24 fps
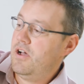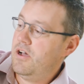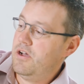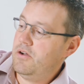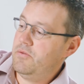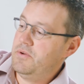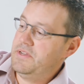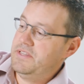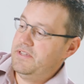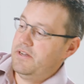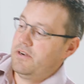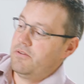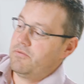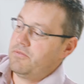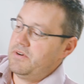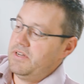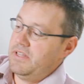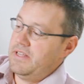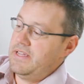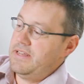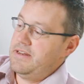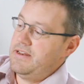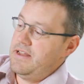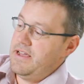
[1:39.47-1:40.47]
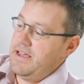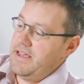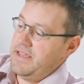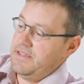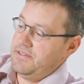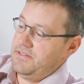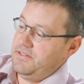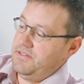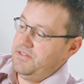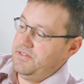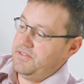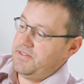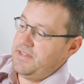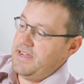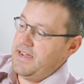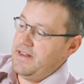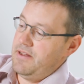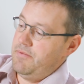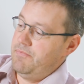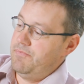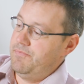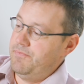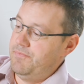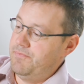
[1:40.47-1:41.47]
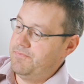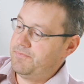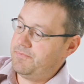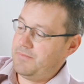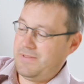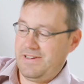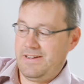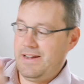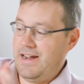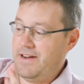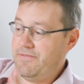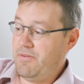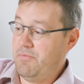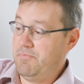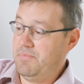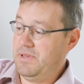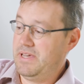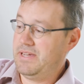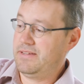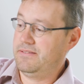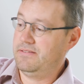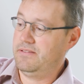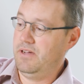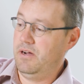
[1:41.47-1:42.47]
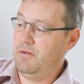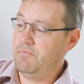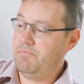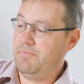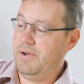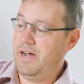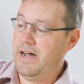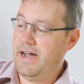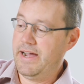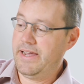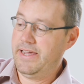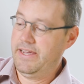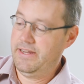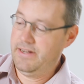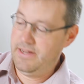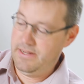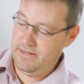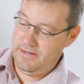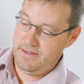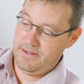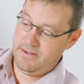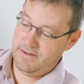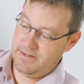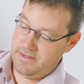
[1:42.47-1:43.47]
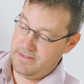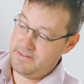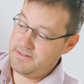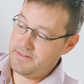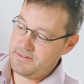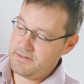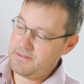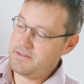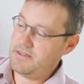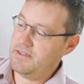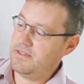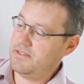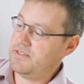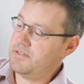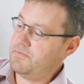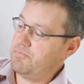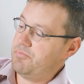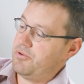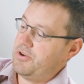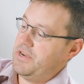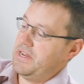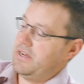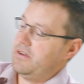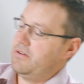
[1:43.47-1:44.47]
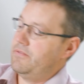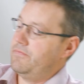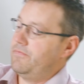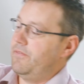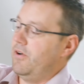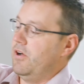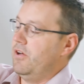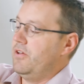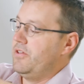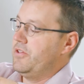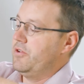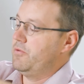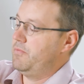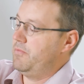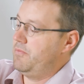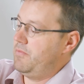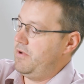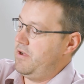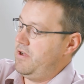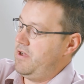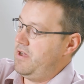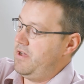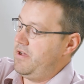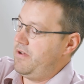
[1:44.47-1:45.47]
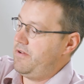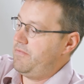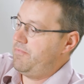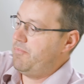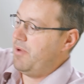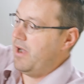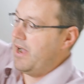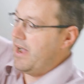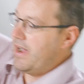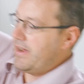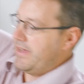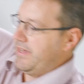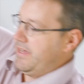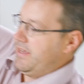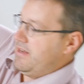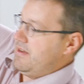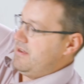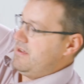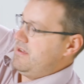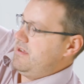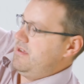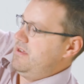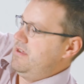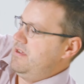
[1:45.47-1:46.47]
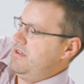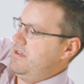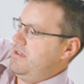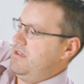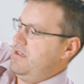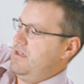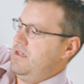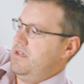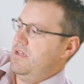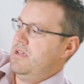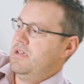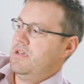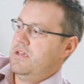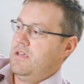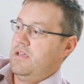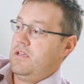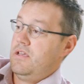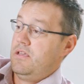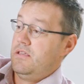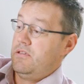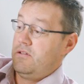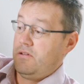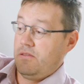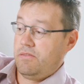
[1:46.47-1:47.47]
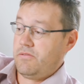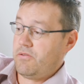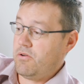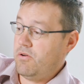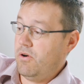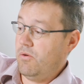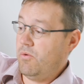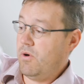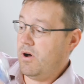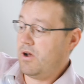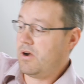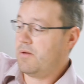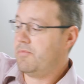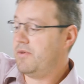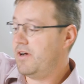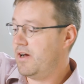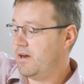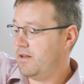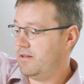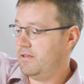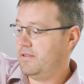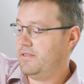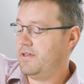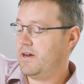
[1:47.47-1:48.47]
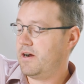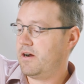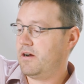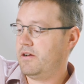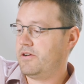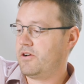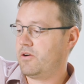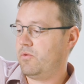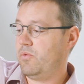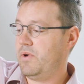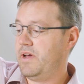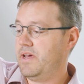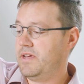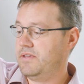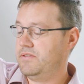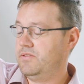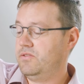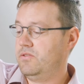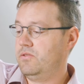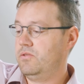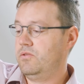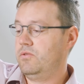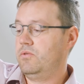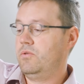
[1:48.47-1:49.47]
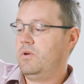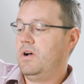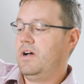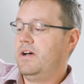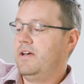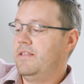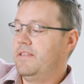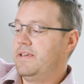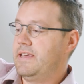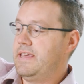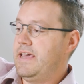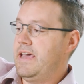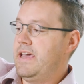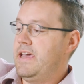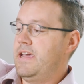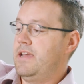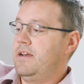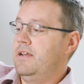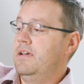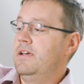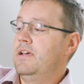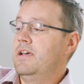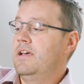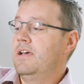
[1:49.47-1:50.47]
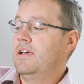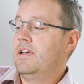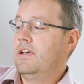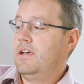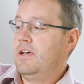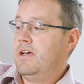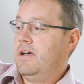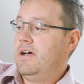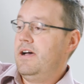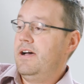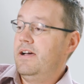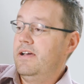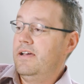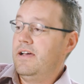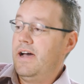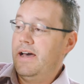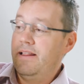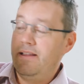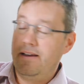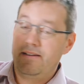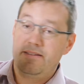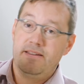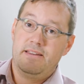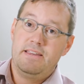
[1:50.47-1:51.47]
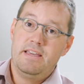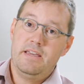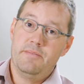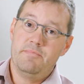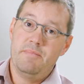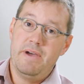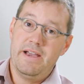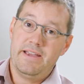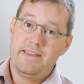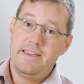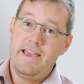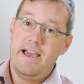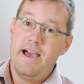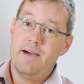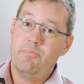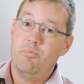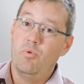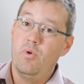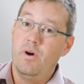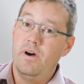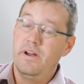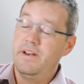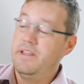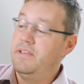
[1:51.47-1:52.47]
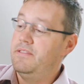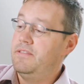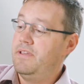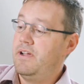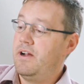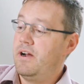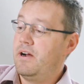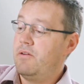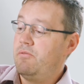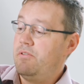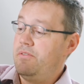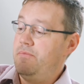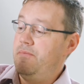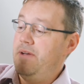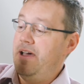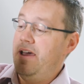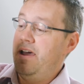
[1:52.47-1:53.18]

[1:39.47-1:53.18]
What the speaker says: we did a really nice, just kind of a big dump pocket, and it's a pretty good volume pocket. You could throw a water bottle in there on your way to the gate. I like to keep my Cap 1 in there with my